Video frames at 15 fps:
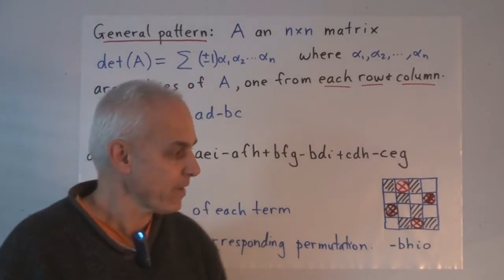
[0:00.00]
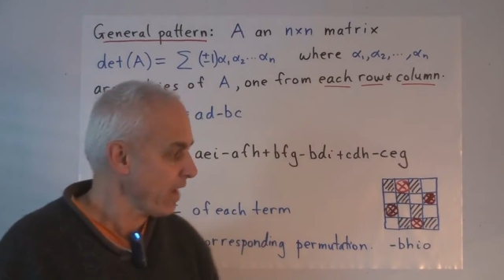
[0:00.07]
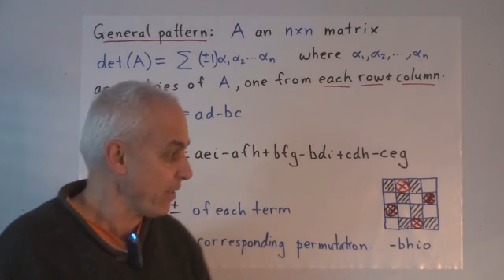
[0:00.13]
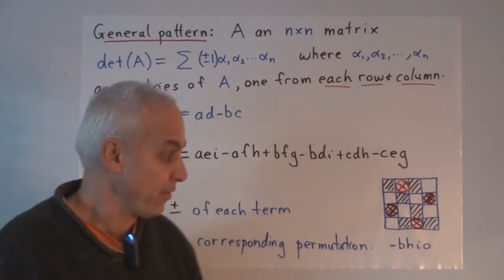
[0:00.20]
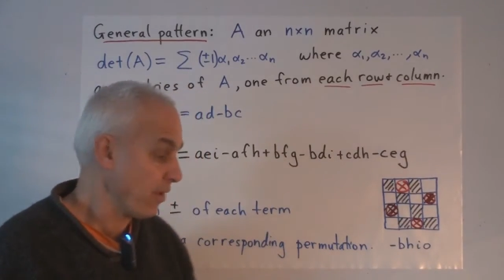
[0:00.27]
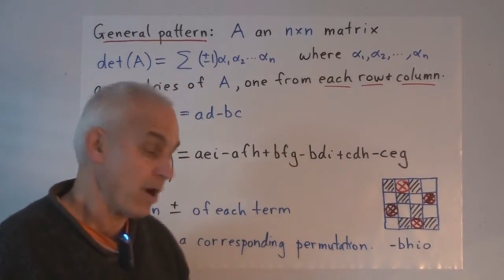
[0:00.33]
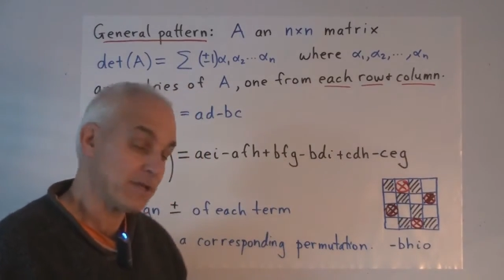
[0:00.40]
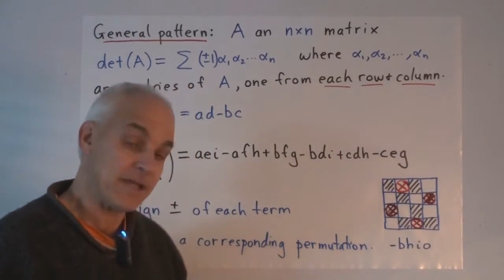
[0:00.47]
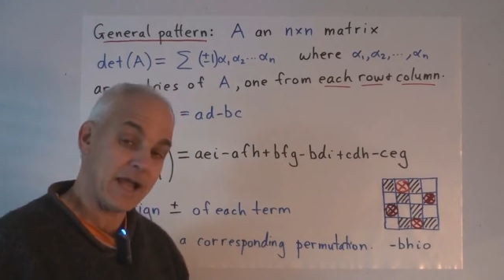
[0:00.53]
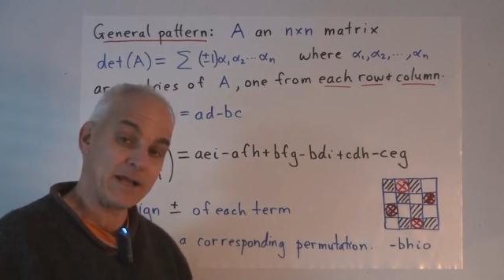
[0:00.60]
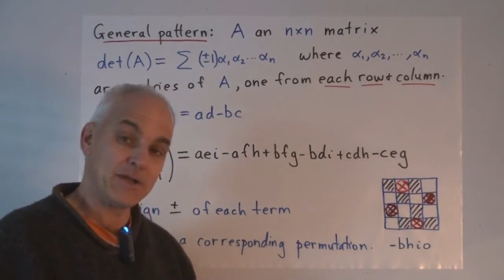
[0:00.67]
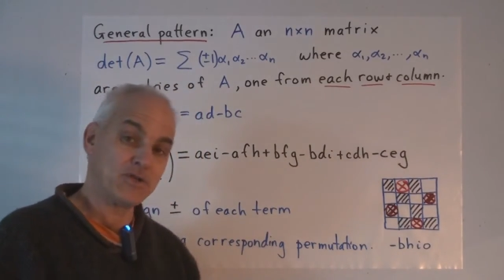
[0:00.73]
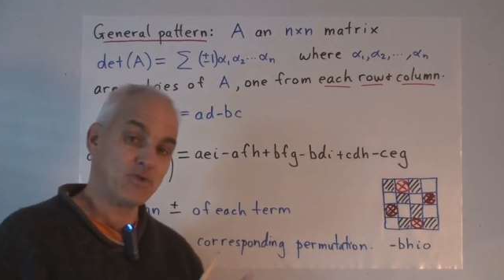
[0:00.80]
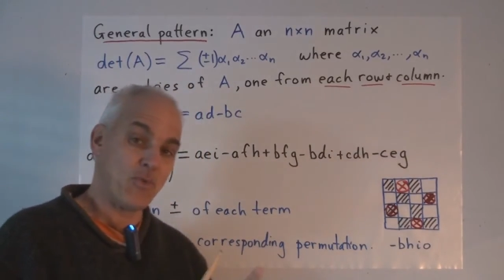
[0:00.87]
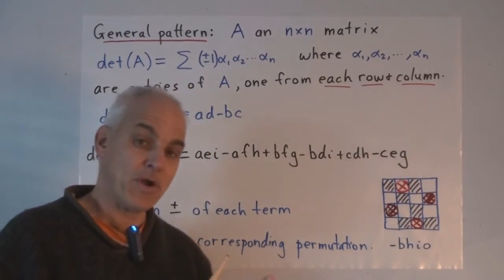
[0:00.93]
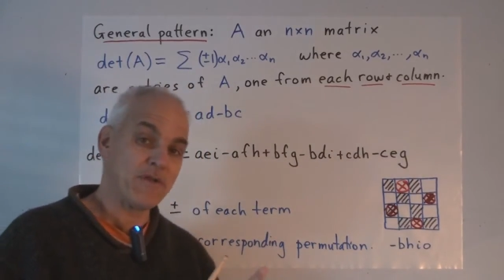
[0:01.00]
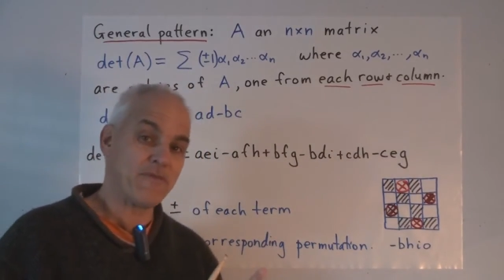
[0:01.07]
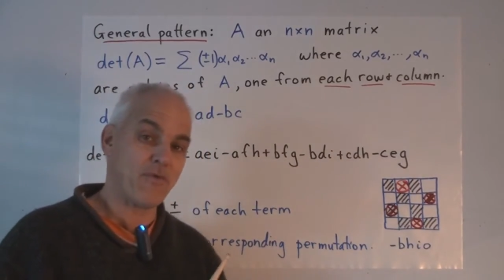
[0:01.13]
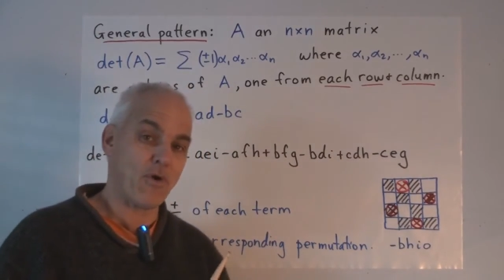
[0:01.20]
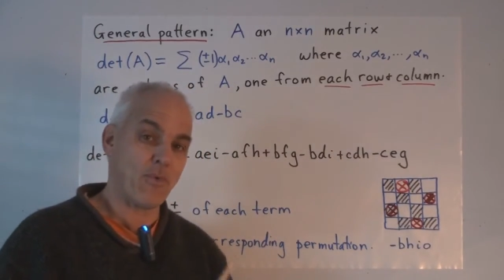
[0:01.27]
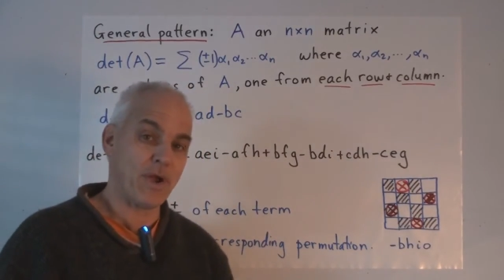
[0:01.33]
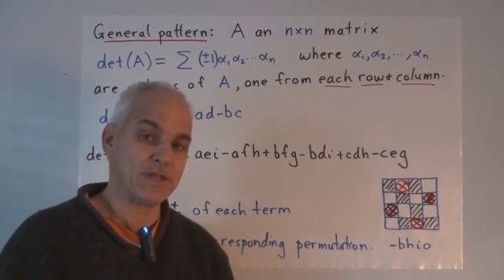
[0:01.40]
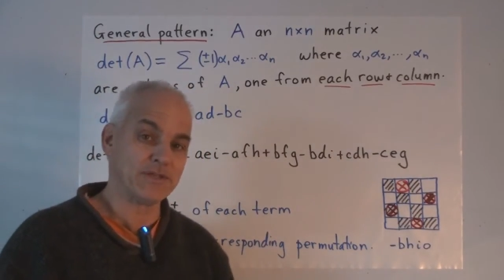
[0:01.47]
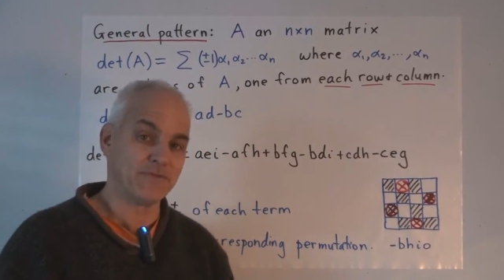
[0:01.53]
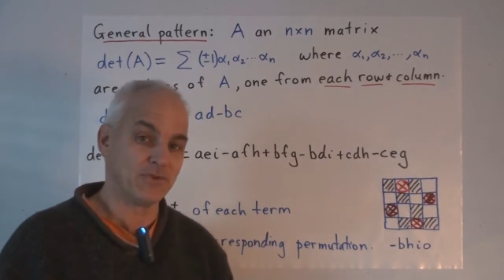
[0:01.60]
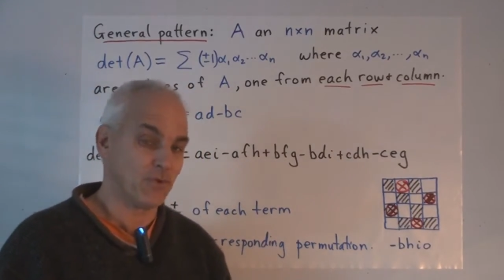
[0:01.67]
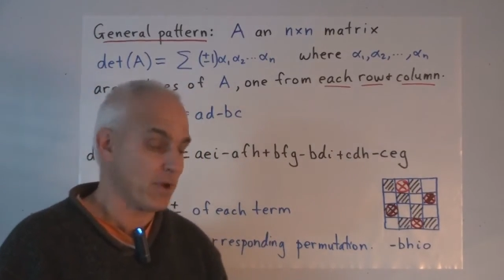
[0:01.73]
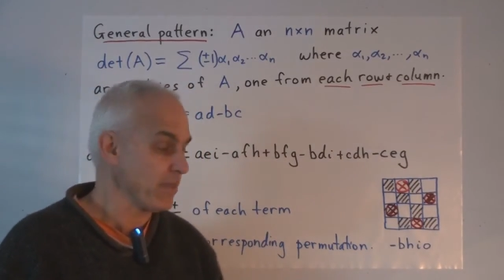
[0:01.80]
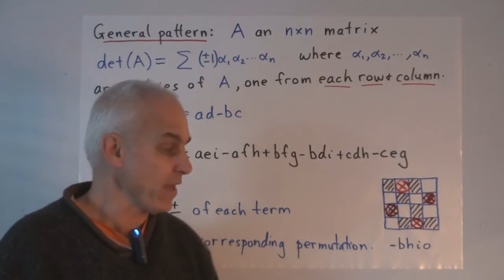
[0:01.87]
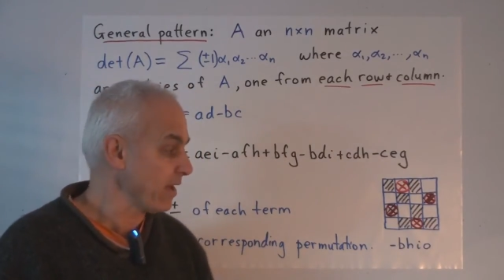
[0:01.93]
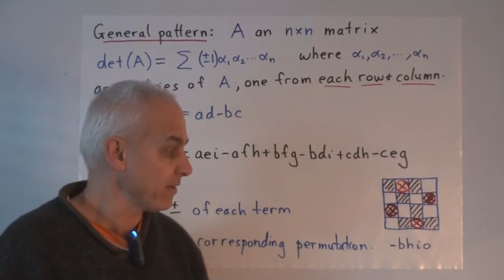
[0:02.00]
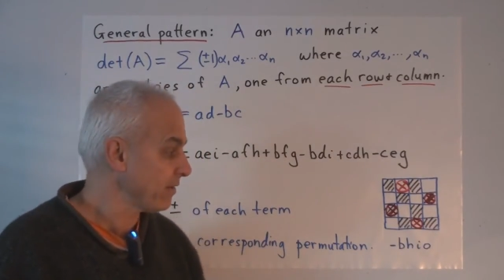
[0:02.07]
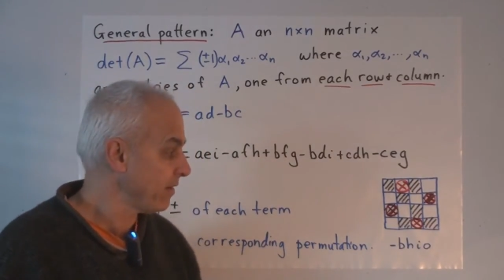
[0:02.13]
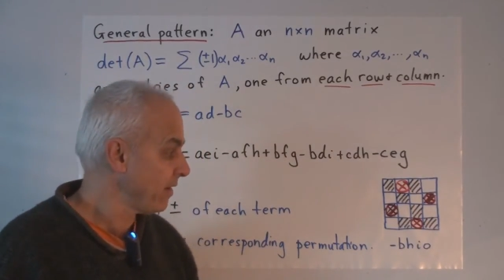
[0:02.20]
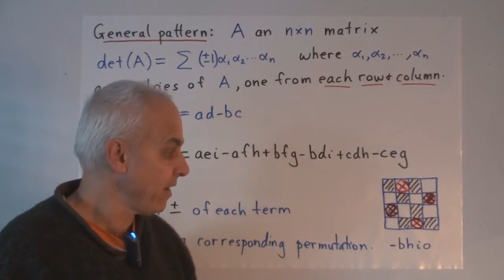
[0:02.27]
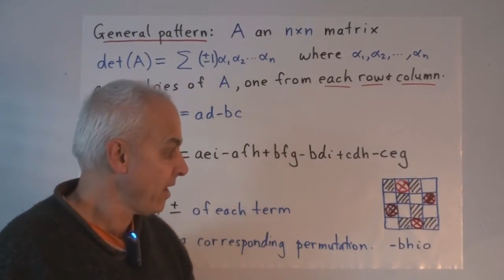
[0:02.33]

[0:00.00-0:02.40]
And there are exactly 24 ways of doing that.